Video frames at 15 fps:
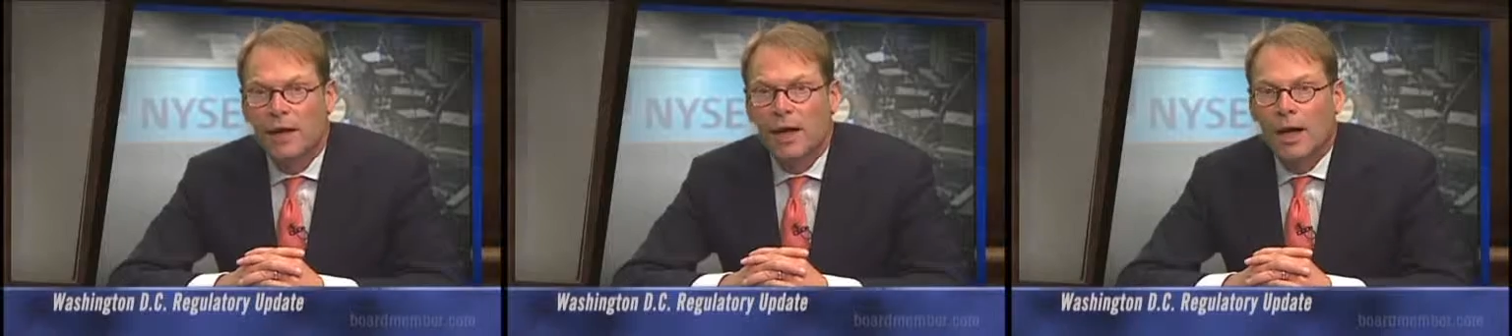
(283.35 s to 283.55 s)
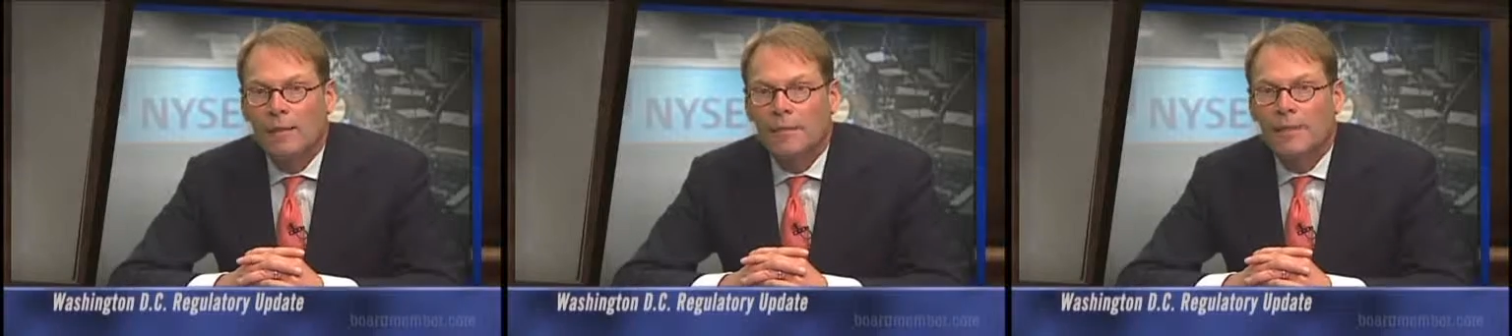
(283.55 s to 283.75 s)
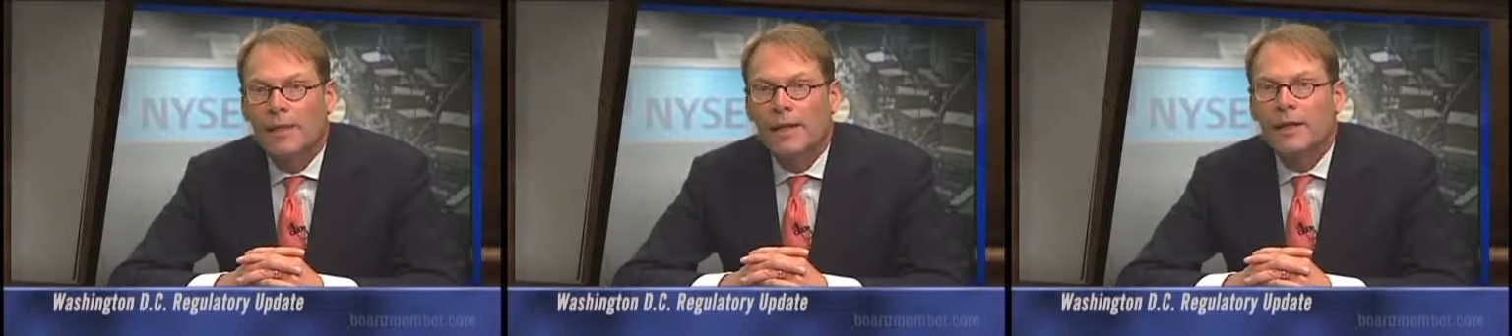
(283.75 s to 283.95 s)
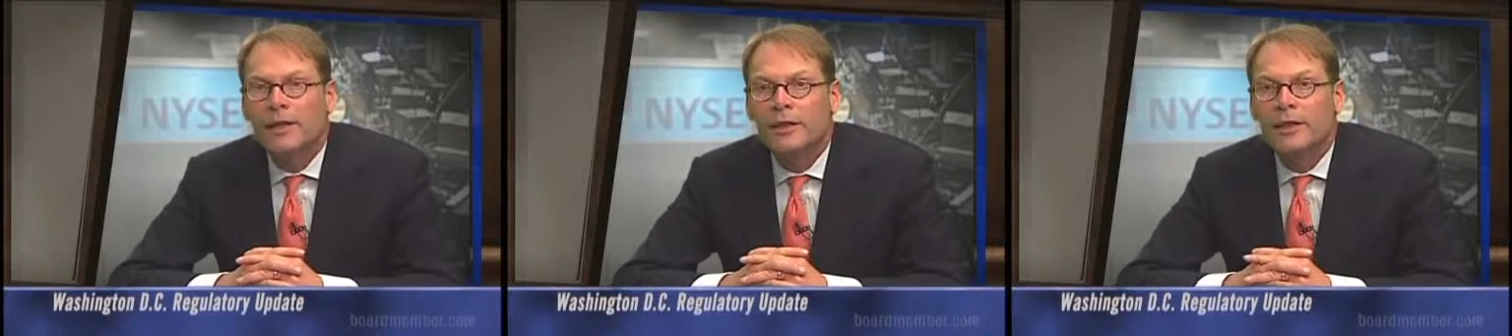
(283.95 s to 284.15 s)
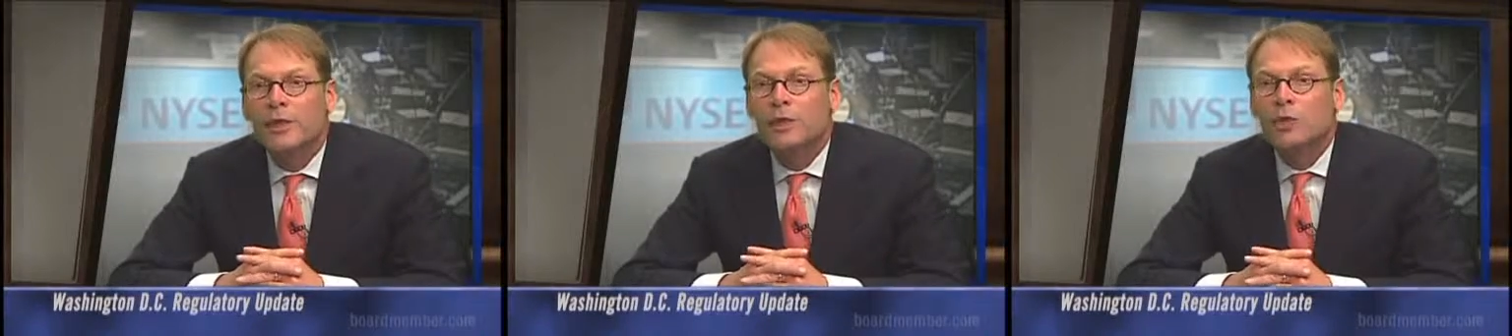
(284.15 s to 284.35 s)
um,
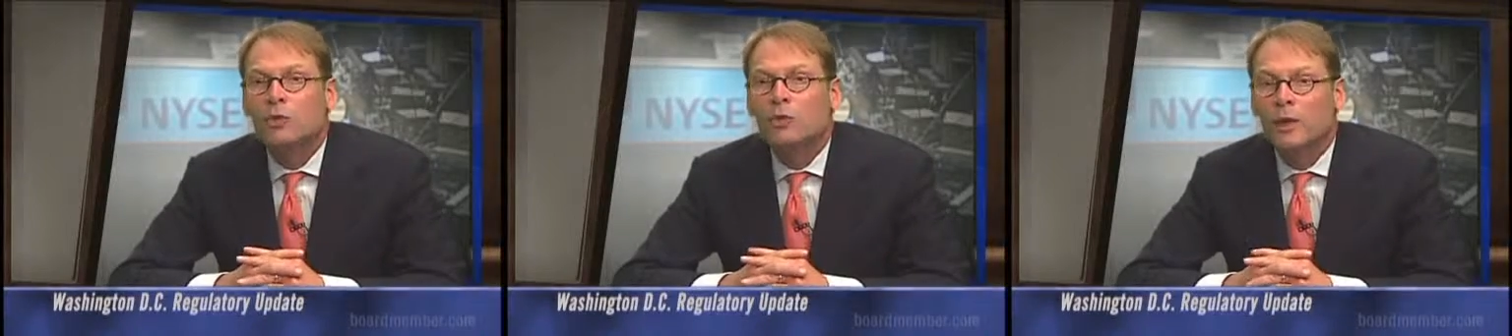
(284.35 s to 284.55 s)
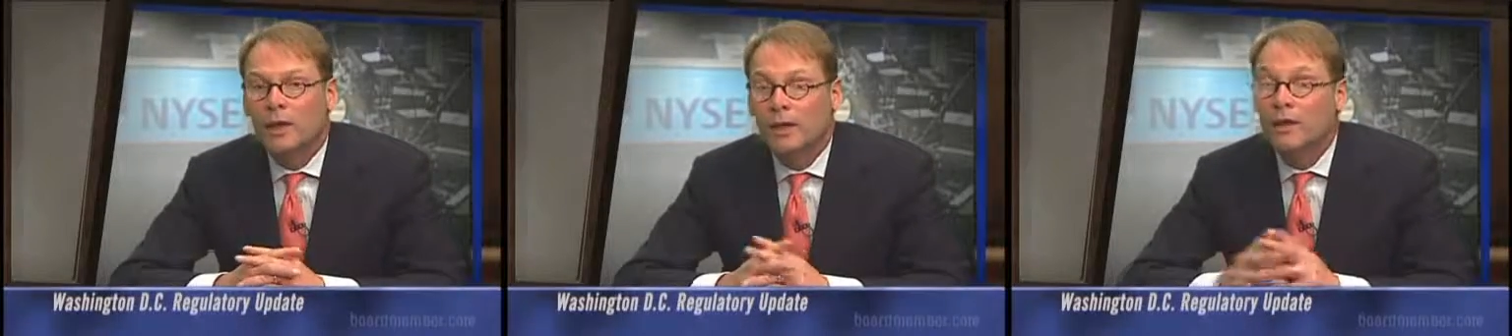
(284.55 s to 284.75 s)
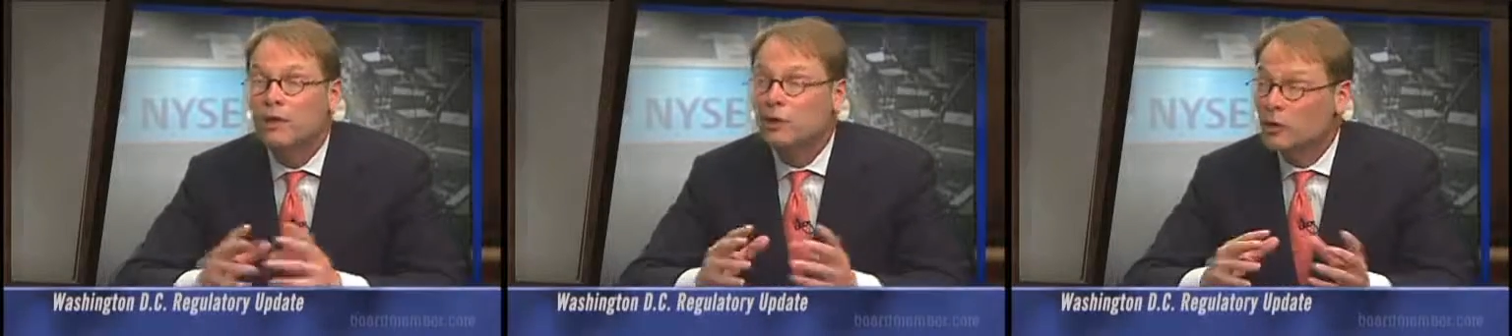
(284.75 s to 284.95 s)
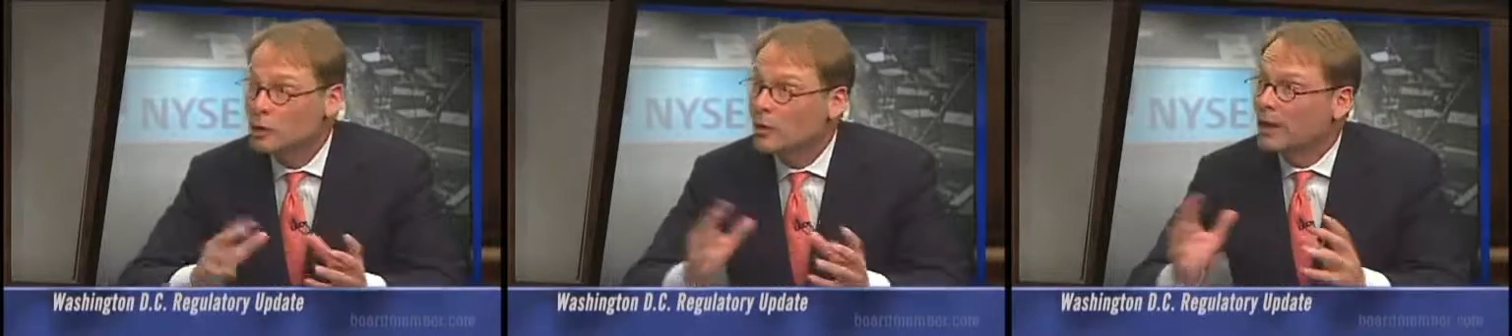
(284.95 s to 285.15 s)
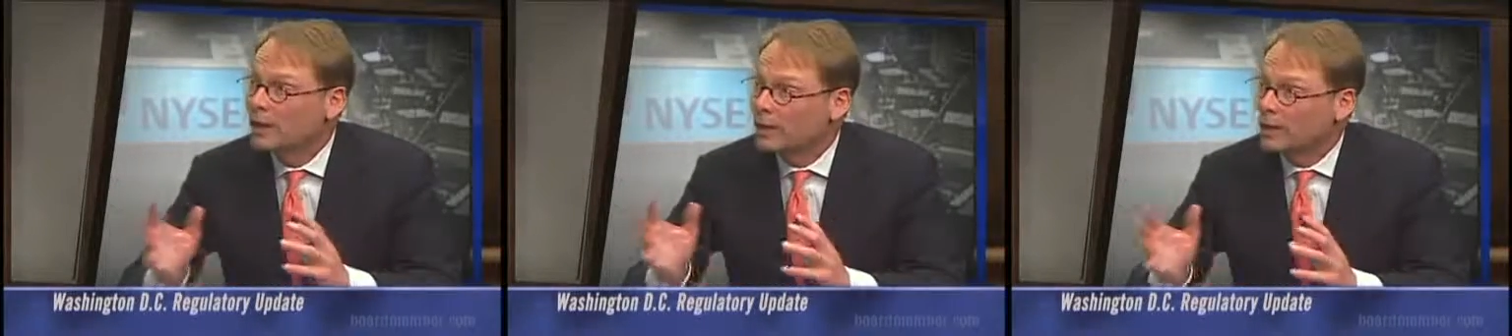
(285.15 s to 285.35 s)
you really
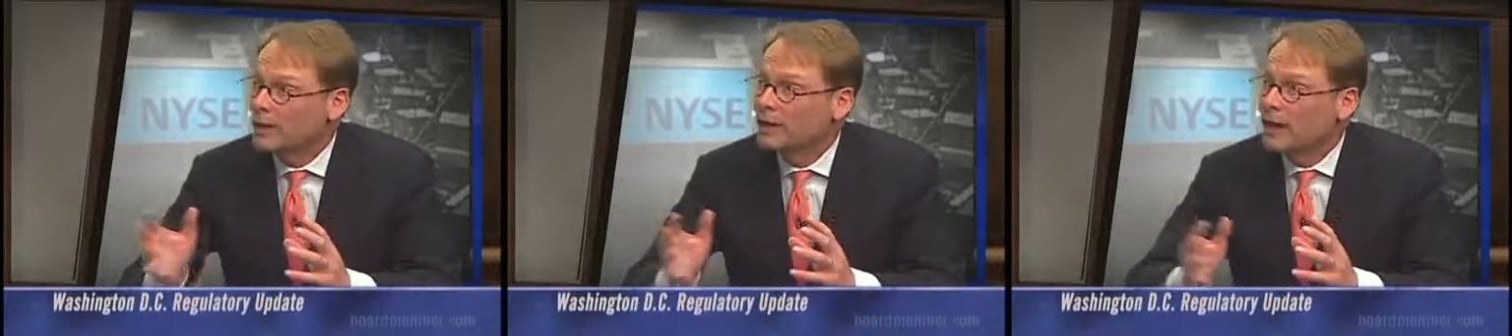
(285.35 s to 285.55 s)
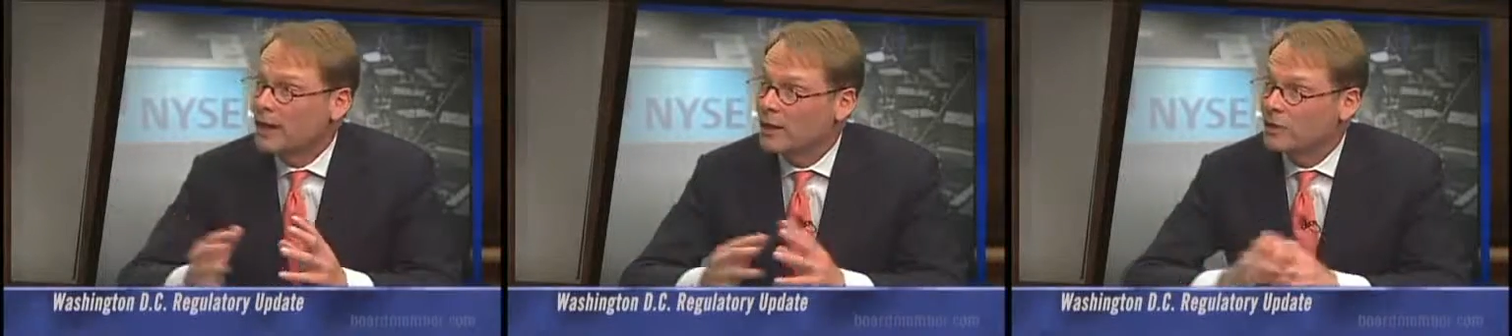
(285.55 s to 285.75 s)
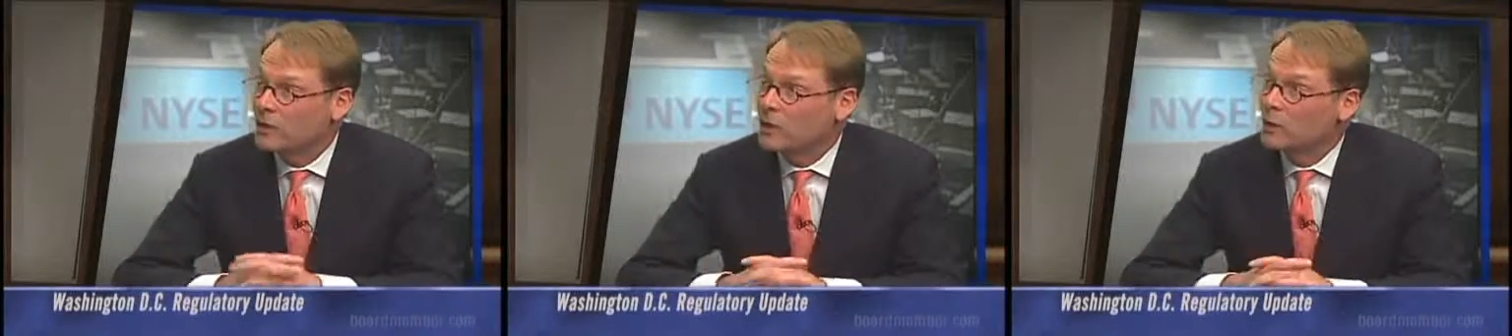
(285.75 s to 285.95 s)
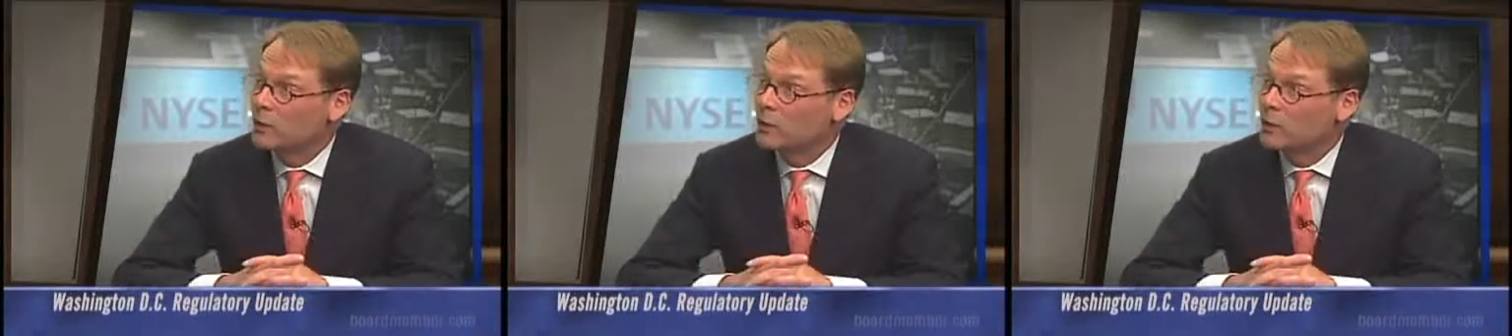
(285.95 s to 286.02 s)
do, I like the analogy,